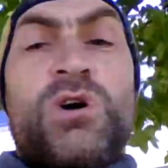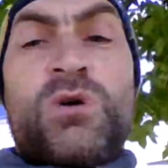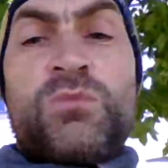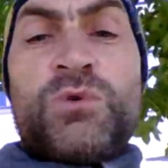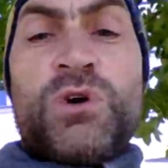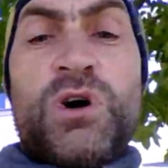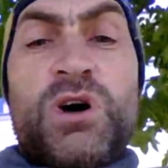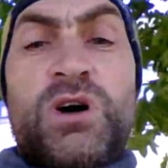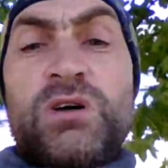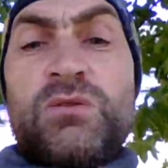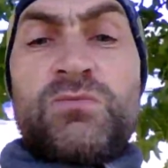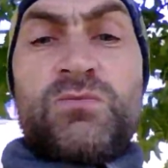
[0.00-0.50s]
I'm
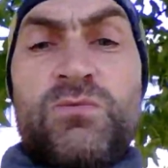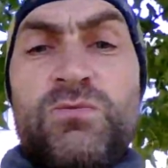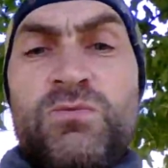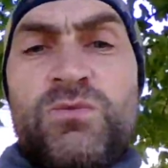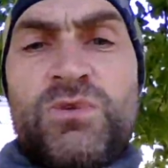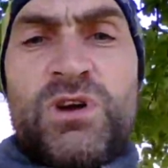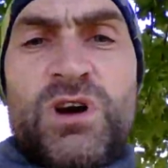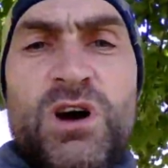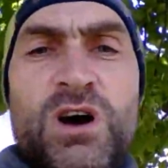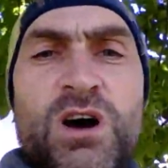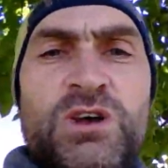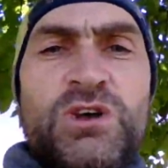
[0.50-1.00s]
not
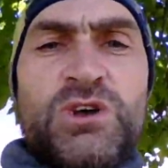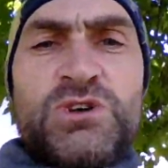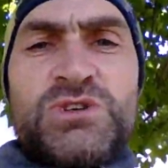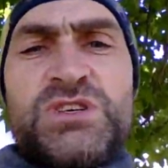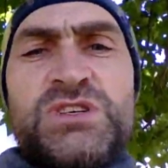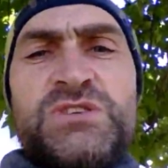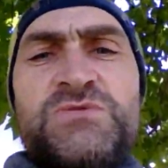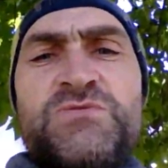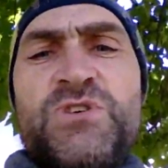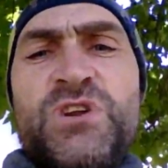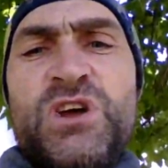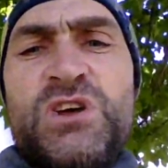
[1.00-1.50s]
I use
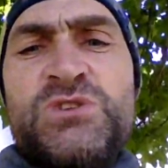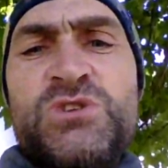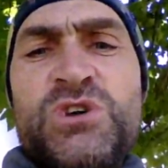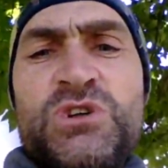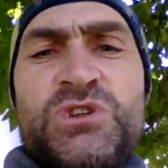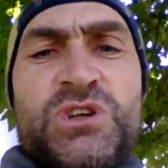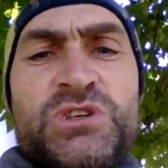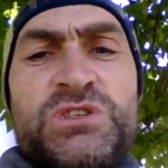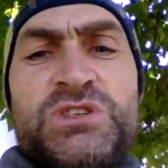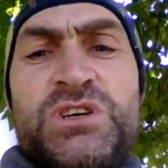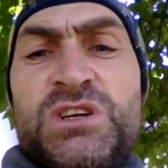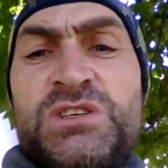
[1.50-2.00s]
these videos not
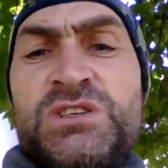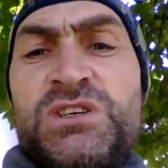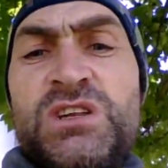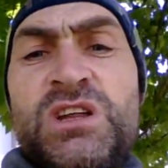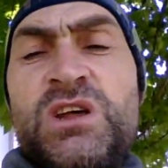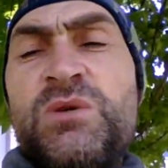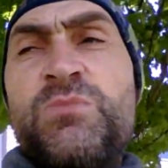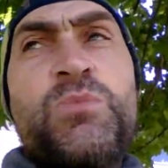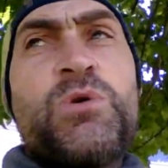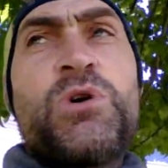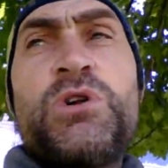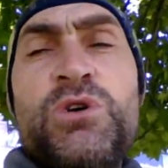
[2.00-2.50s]
to judge
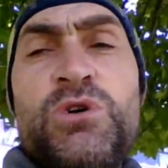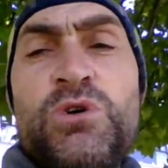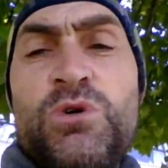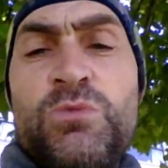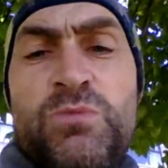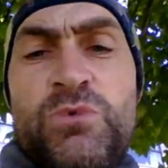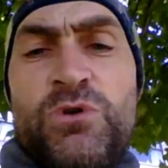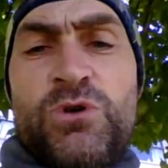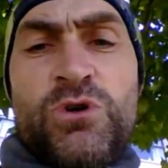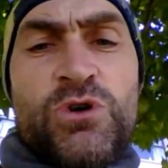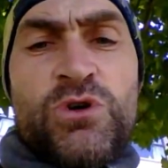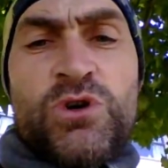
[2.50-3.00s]
anybody
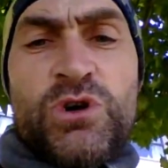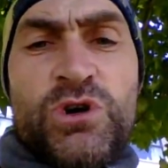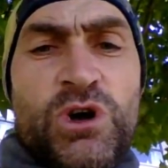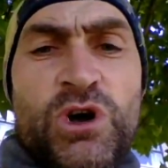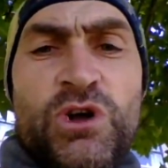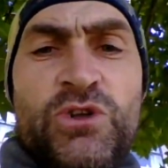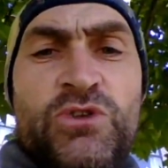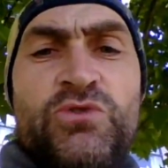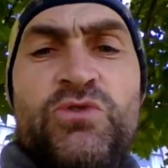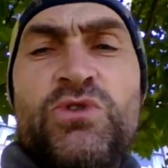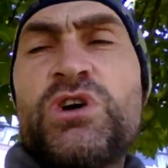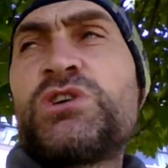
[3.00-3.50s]
who, who are
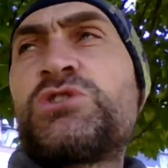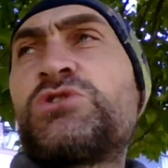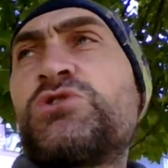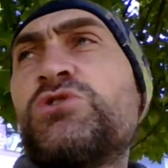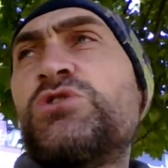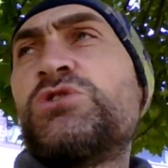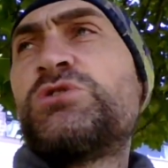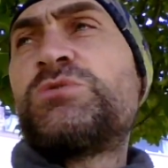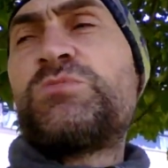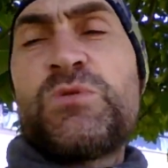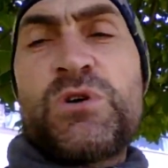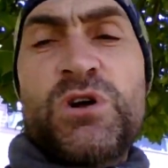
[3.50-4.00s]
going through
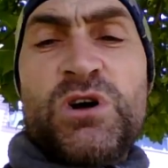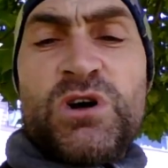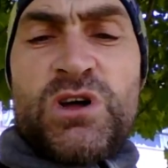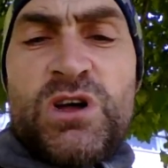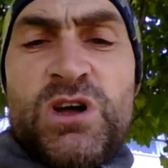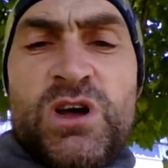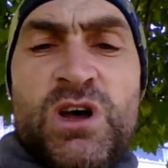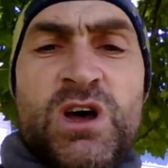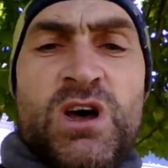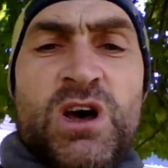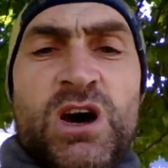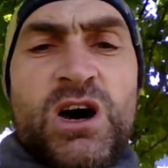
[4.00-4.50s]
issues, but
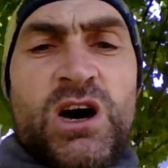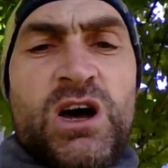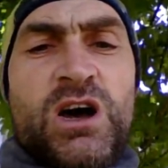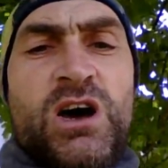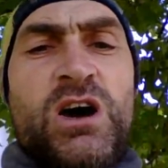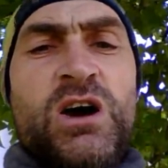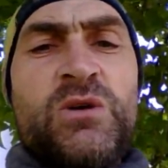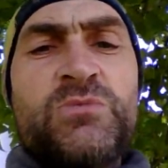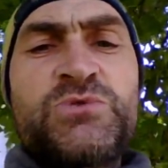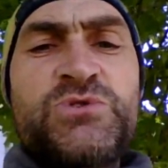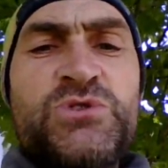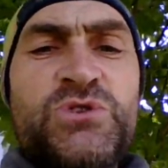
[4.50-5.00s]
I,
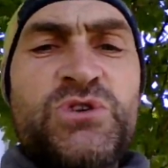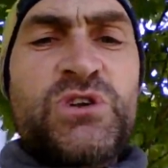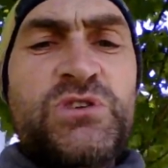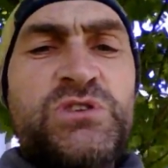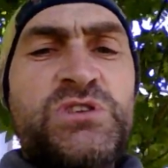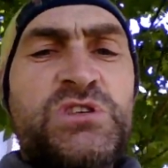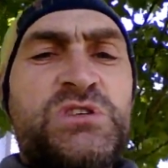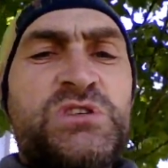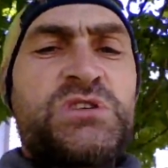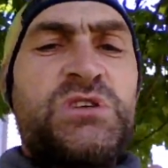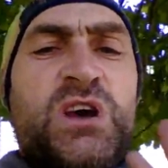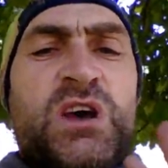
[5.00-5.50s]
am sort of
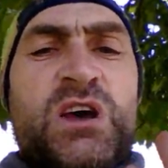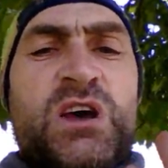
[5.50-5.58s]
just